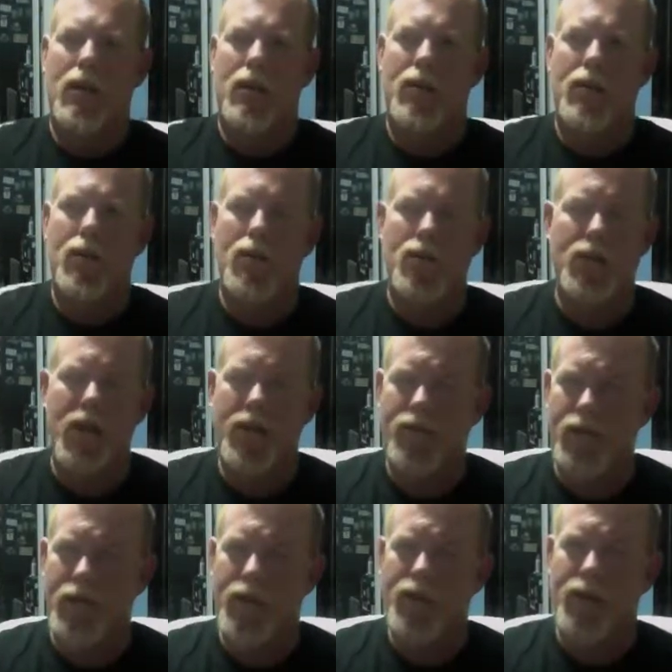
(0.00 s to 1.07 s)
no
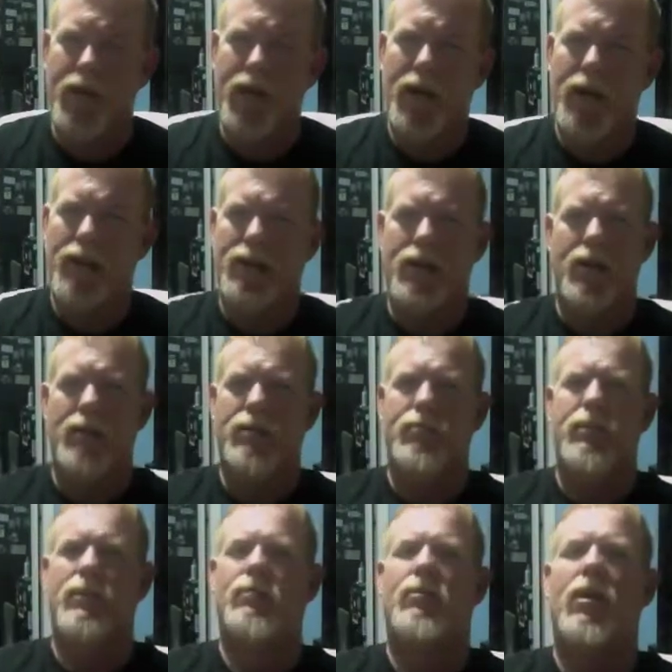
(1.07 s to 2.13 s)
exaggeration, I gotta say
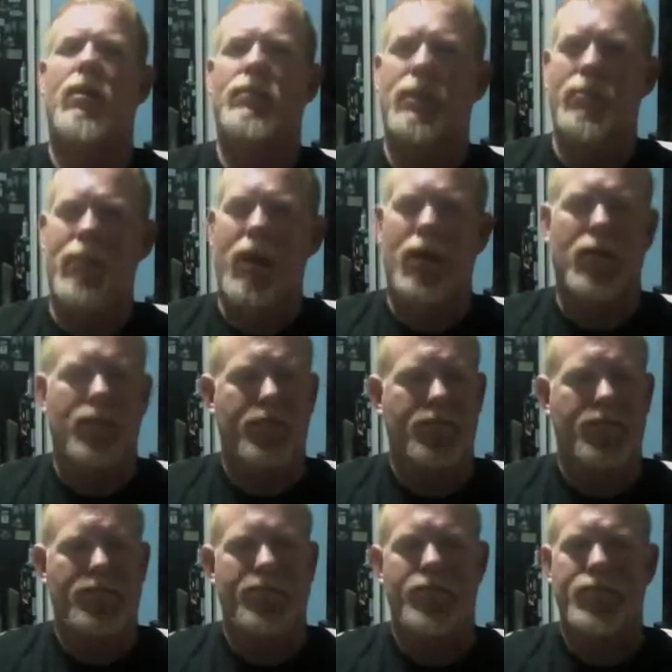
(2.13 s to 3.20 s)
it's probably about
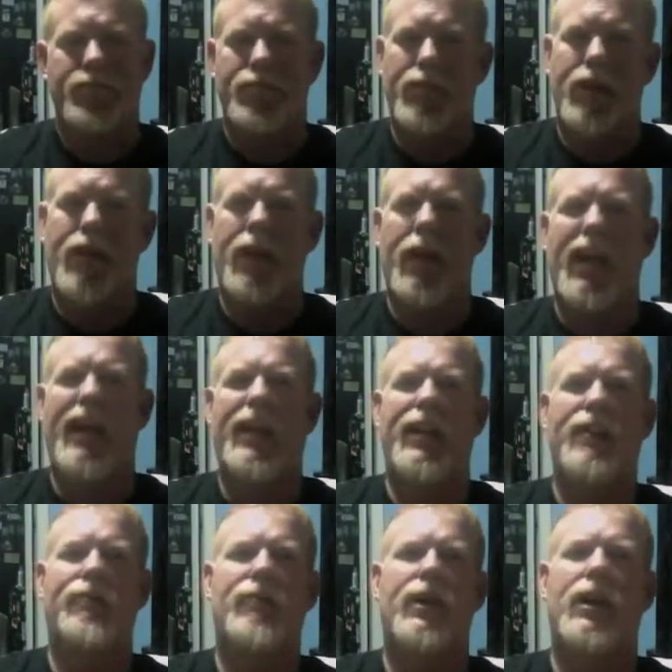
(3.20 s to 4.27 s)

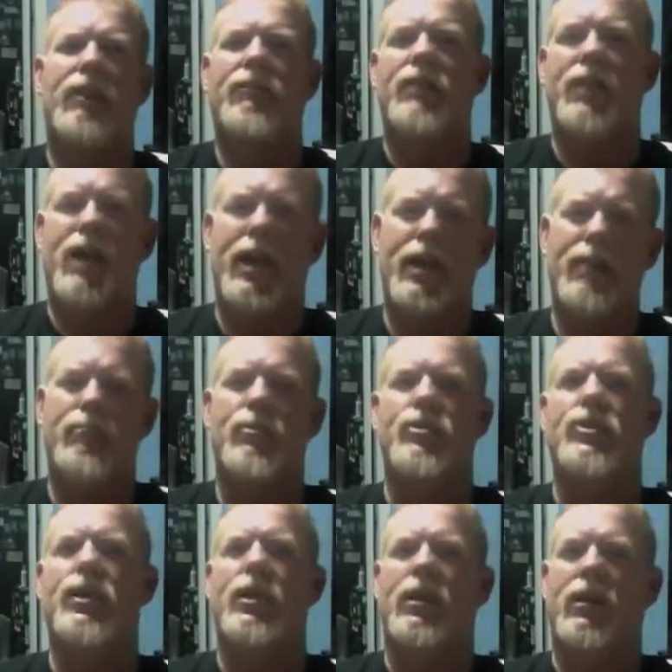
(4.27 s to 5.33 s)
85 to
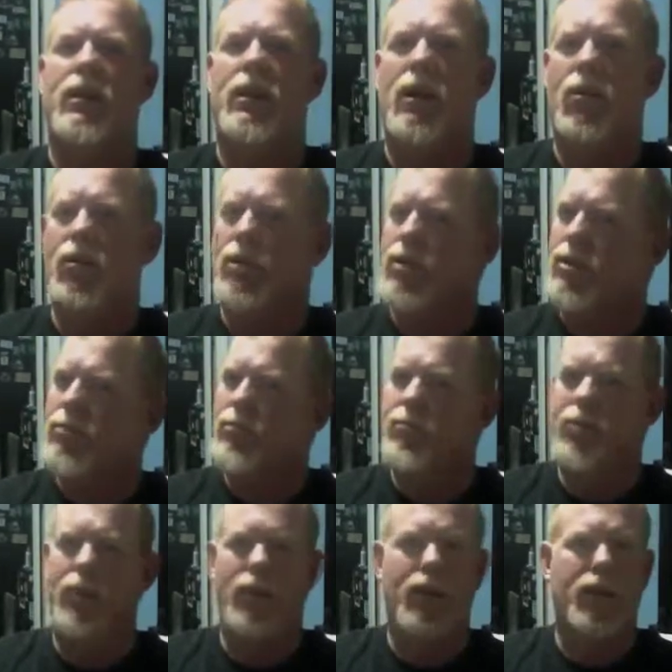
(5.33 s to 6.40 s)
90%, which is
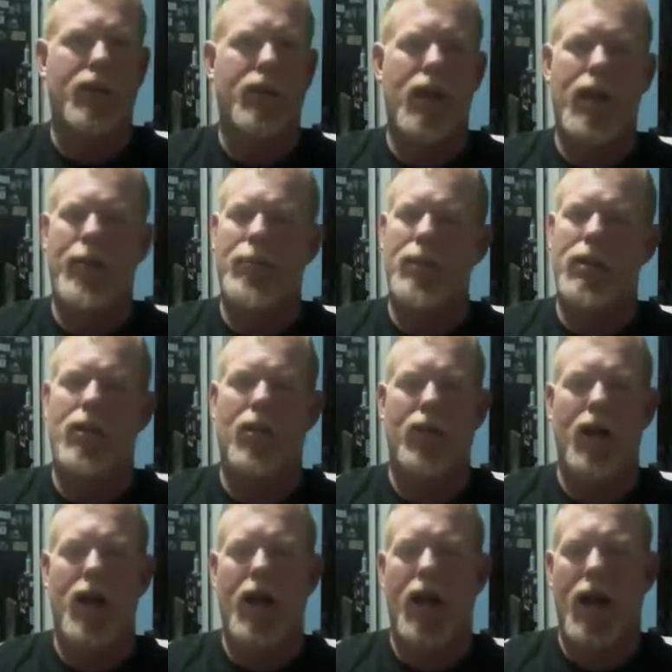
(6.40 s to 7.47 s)
pretty damn,
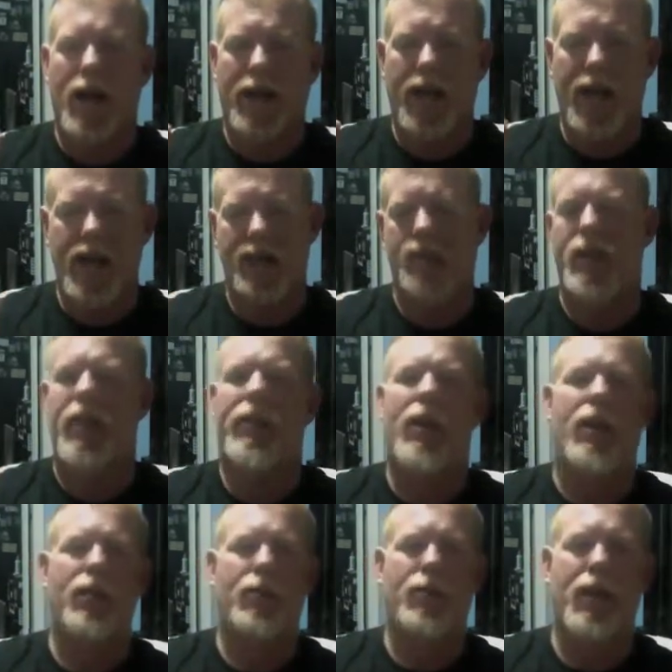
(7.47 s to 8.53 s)
I can't stand
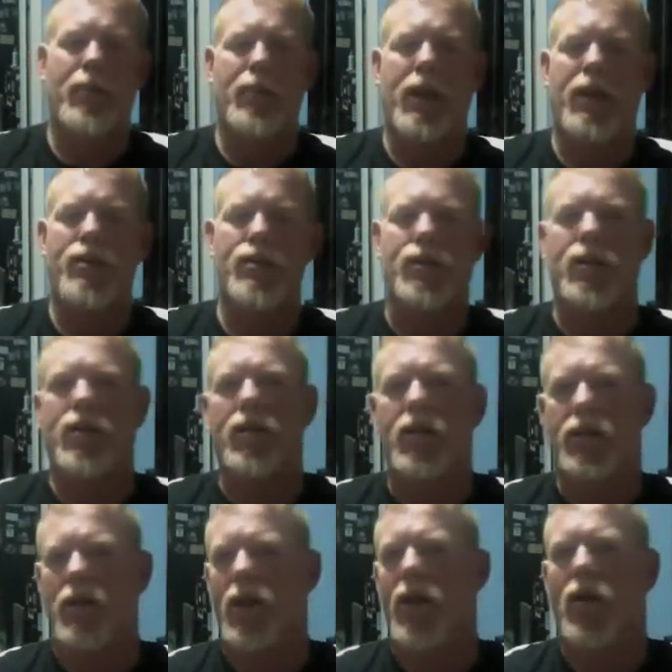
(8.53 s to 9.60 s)
that pain scale
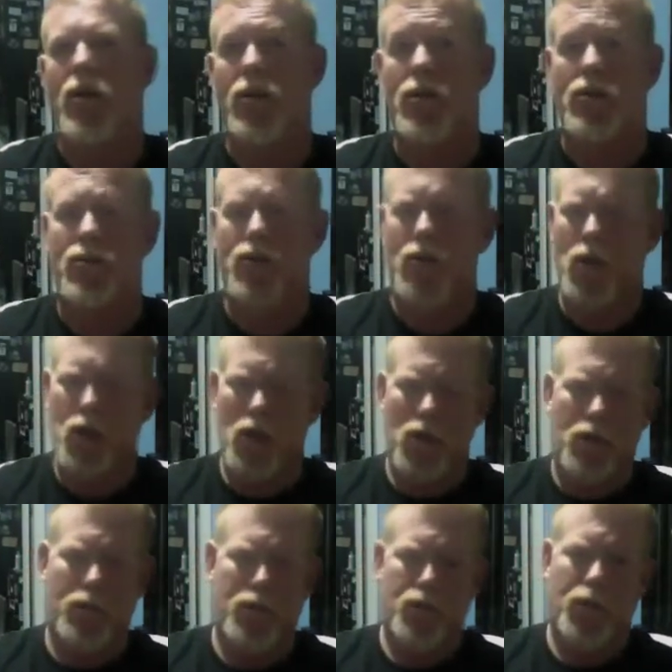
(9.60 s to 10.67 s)
that they all use,
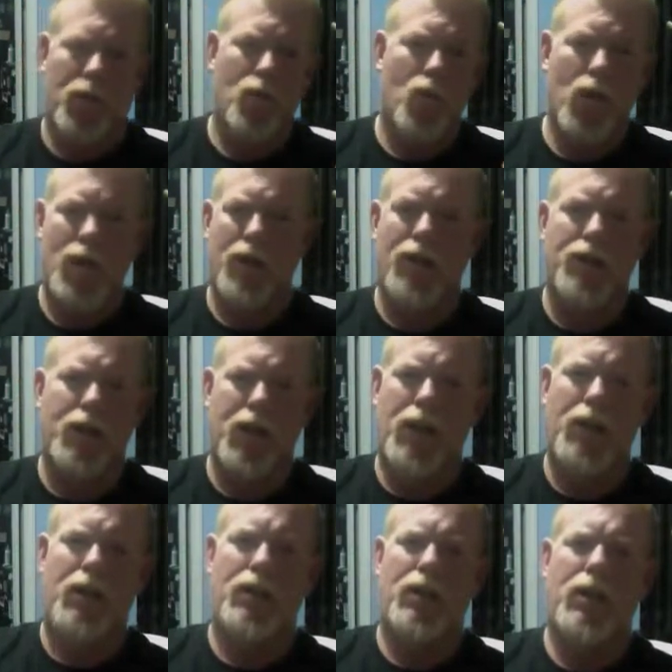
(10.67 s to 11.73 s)
between 1 and
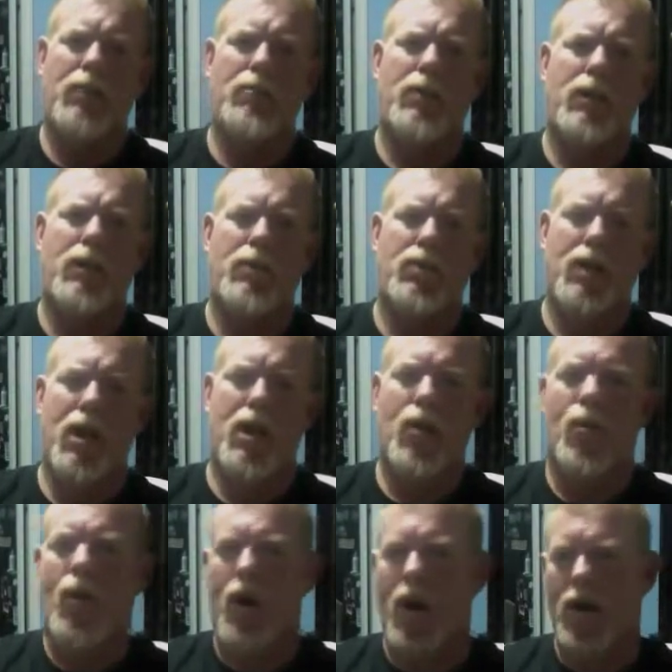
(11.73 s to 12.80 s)
10. 10 being you can't
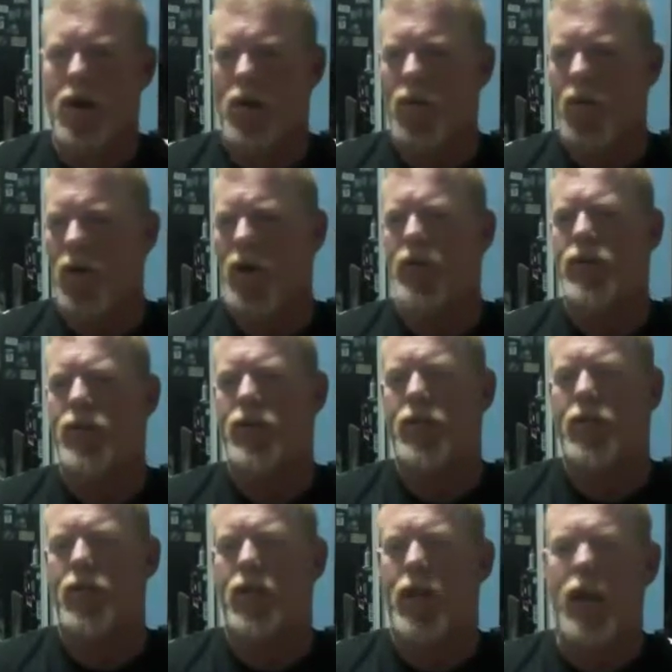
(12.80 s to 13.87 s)
walk, and 1 is you
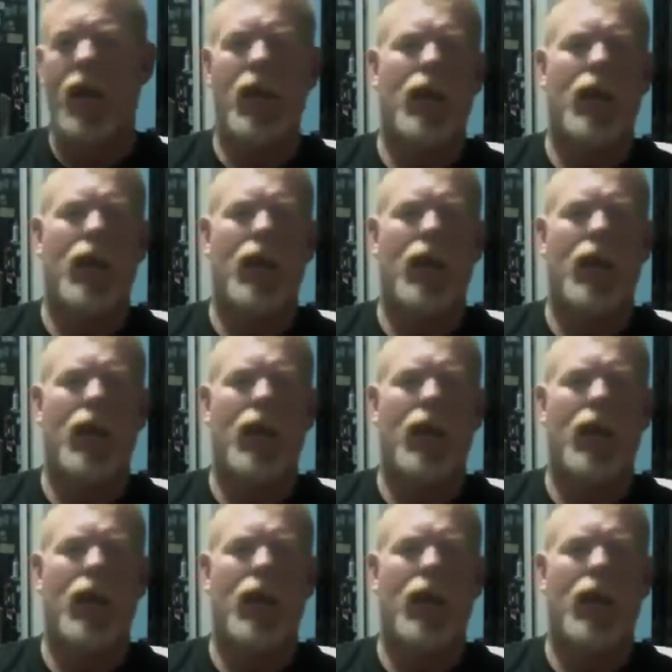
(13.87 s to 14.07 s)
feel great.